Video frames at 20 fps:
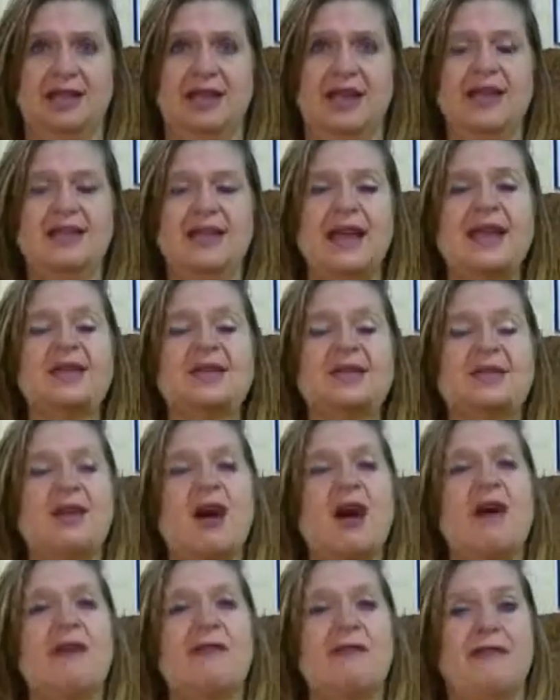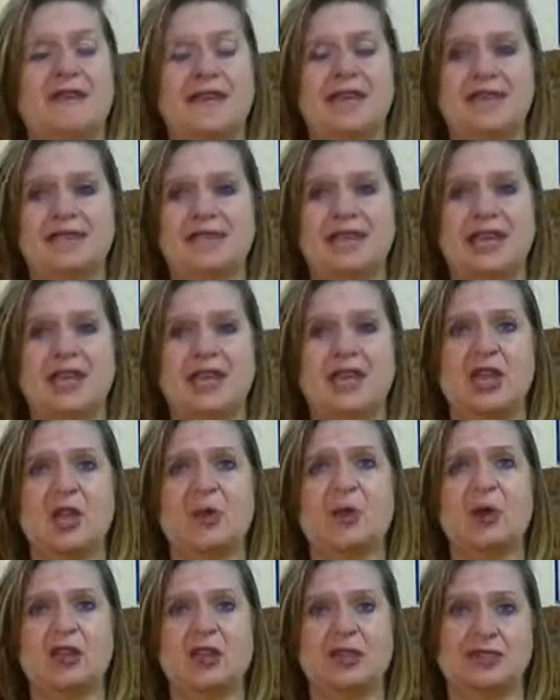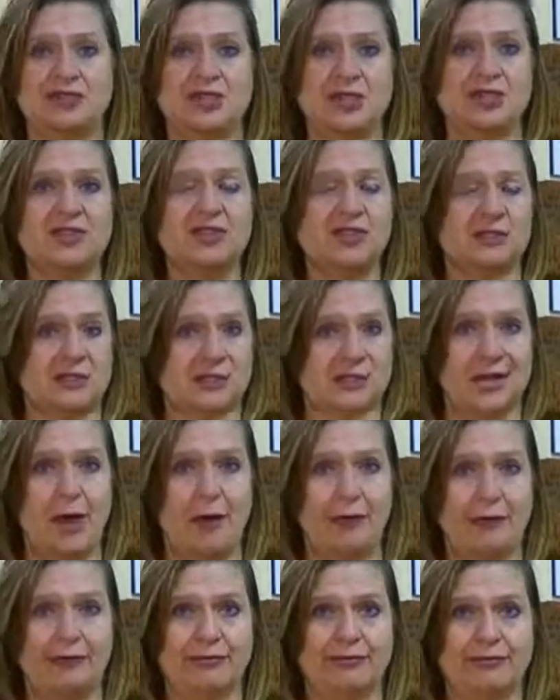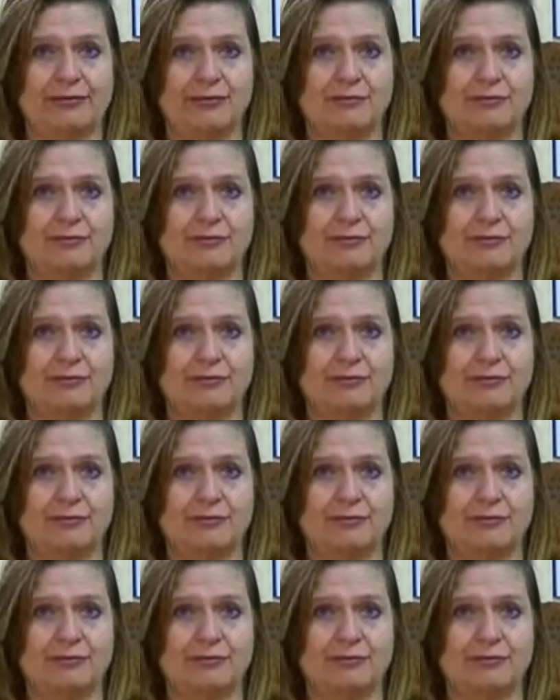And that is called facing what you've done to yourself.